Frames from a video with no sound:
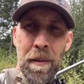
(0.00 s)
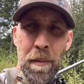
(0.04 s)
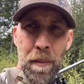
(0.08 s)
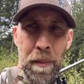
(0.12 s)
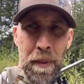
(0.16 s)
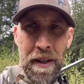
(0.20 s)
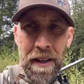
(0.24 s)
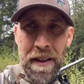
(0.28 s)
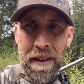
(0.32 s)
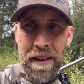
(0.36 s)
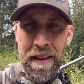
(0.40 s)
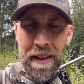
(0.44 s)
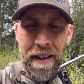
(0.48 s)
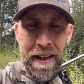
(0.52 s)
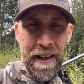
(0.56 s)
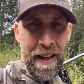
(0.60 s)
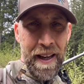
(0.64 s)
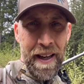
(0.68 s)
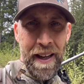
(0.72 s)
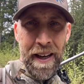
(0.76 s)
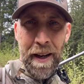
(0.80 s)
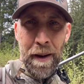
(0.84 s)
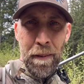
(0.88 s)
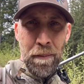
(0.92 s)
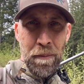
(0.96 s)
But
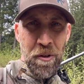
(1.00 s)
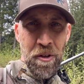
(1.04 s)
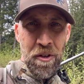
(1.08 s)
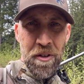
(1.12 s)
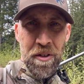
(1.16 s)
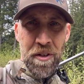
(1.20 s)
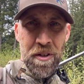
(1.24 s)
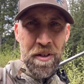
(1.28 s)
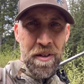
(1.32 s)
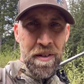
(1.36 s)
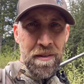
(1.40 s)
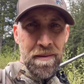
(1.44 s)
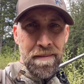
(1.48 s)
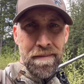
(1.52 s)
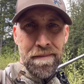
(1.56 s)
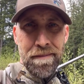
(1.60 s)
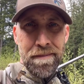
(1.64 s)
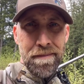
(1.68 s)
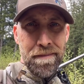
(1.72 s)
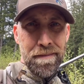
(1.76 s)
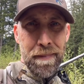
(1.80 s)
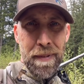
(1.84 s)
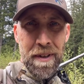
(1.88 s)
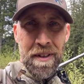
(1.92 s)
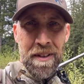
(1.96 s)
again, I'm just,
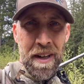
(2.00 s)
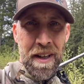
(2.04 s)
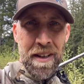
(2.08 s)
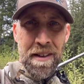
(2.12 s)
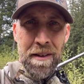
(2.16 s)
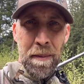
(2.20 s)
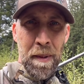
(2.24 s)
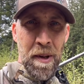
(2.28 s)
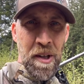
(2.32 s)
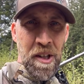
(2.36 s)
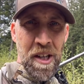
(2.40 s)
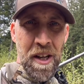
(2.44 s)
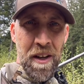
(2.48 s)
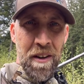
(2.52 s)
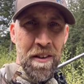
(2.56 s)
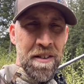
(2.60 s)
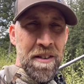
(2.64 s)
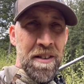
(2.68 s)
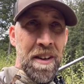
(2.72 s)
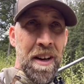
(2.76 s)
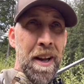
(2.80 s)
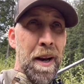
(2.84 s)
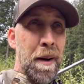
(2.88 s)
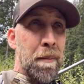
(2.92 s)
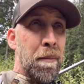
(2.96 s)
besides a bunch of elk
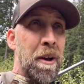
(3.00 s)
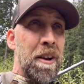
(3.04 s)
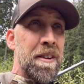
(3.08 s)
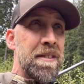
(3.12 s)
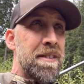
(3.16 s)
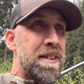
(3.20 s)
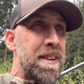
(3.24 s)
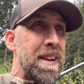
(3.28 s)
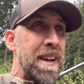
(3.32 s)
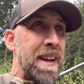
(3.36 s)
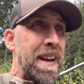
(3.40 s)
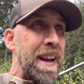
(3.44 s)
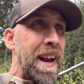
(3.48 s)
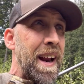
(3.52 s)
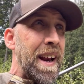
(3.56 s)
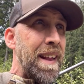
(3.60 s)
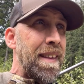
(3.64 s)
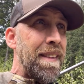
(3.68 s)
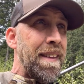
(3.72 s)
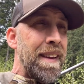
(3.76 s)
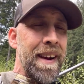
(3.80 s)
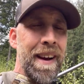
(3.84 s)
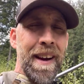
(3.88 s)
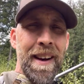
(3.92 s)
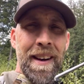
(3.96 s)
sign, I'm not seeing
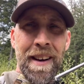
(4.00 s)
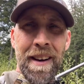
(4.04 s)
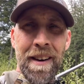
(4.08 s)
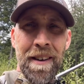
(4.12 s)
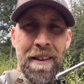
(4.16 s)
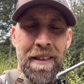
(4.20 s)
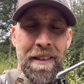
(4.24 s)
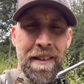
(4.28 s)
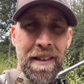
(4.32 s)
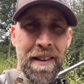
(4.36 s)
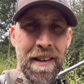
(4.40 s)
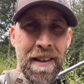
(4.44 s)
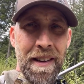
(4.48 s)
anything in here.